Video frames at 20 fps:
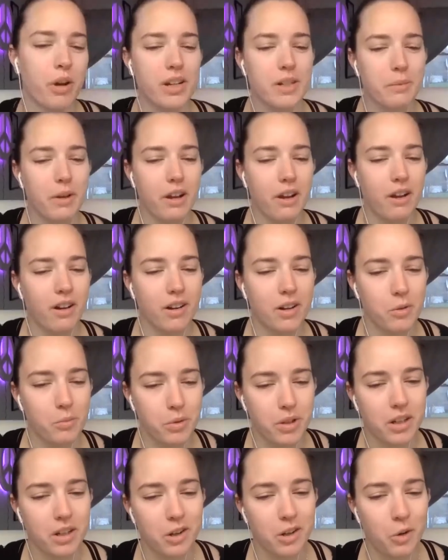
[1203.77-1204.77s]
breaks my
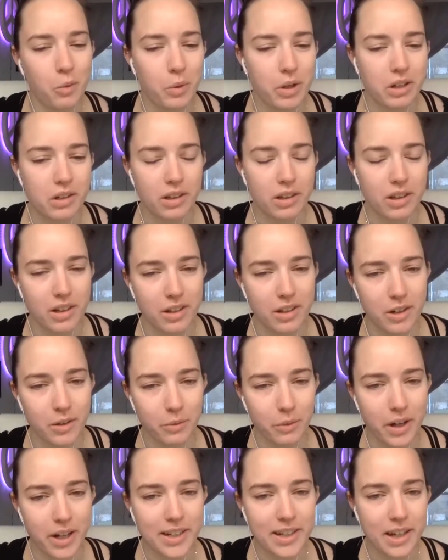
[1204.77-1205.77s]
heart, but in a weirdly good
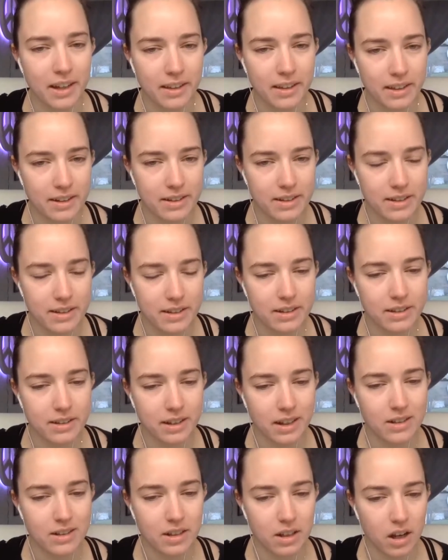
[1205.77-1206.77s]
way. Yeah,
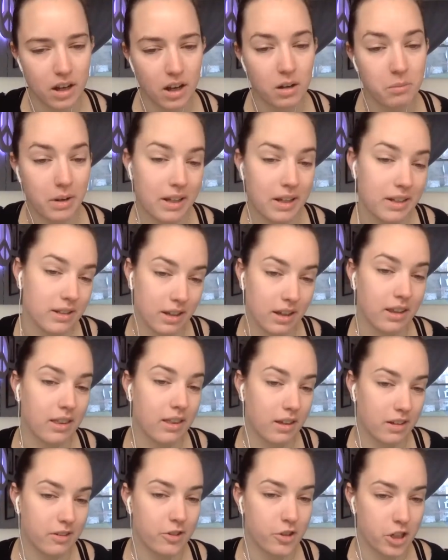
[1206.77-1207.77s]
that's amazing
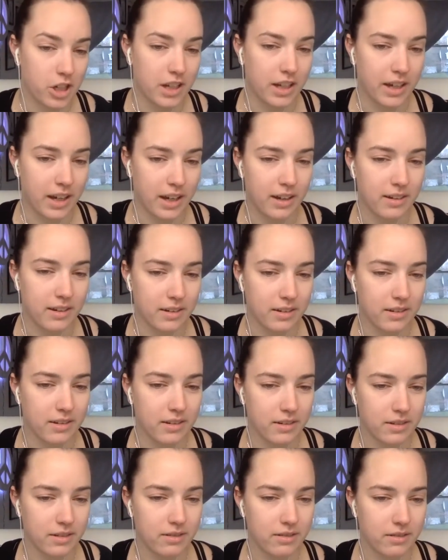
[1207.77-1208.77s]
that she can
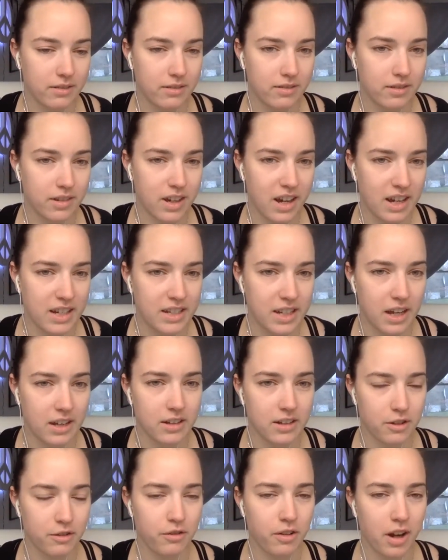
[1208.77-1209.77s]

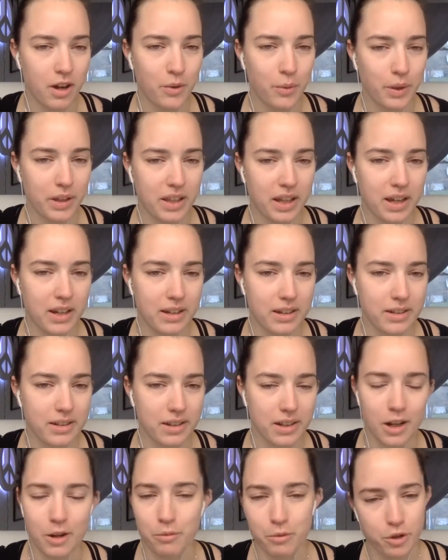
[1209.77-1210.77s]
identify what that is,
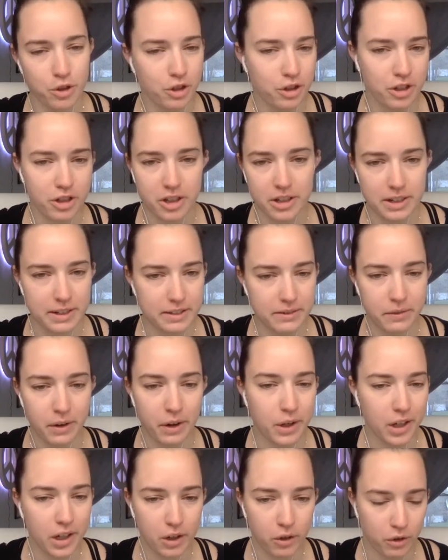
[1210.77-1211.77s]
and I'm sure she is
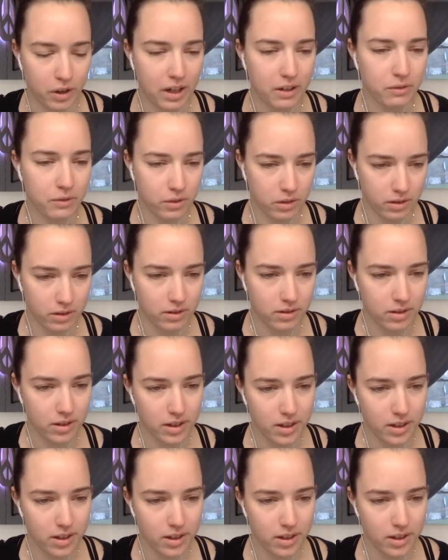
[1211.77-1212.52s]
very grateful.